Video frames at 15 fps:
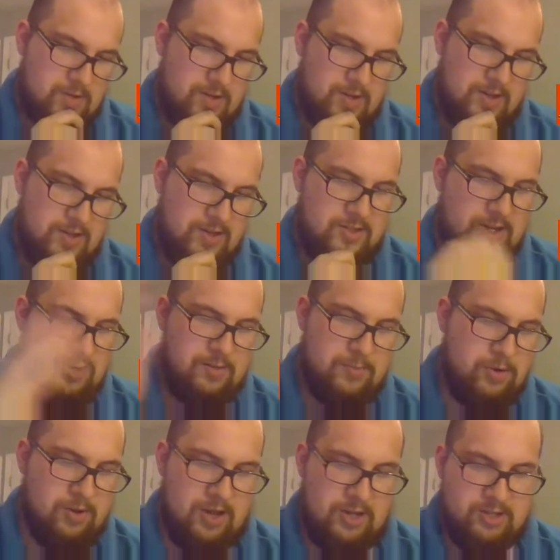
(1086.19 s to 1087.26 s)
In the standard
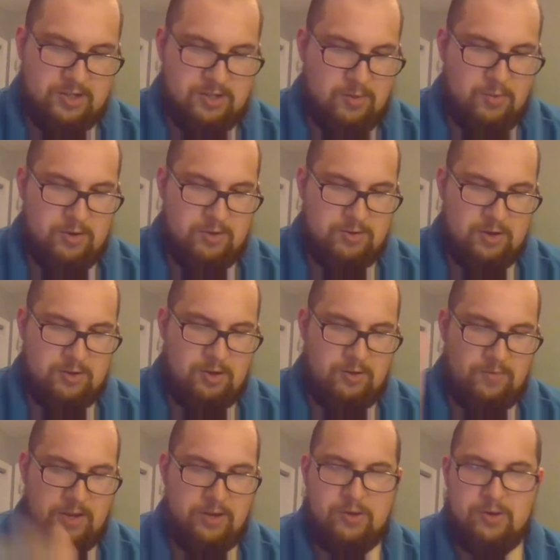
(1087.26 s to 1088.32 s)
modal logics, the worlds are
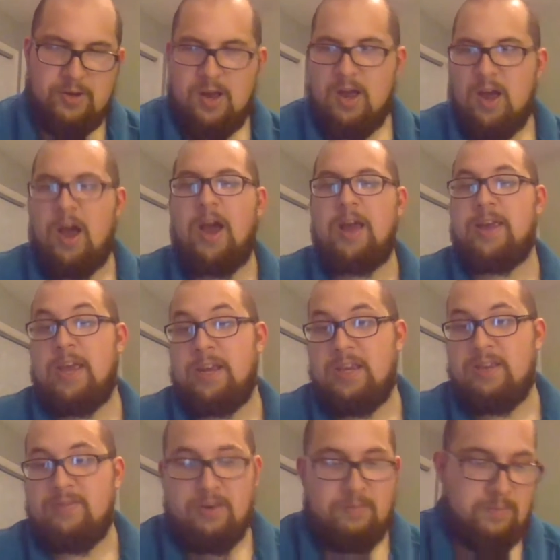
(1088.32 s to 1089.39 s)
two-valued. I can't
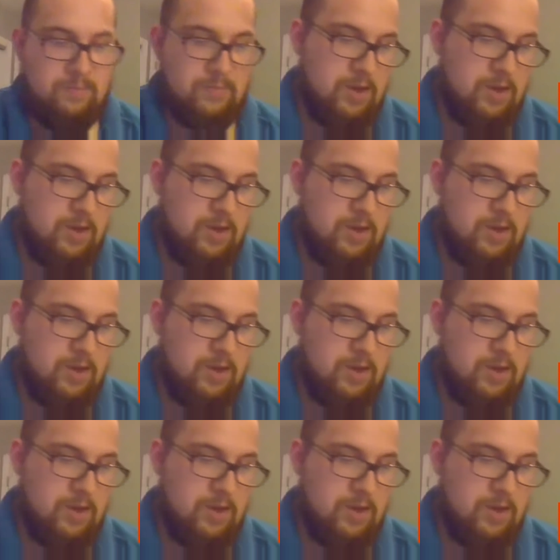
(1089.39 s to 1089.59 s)
even.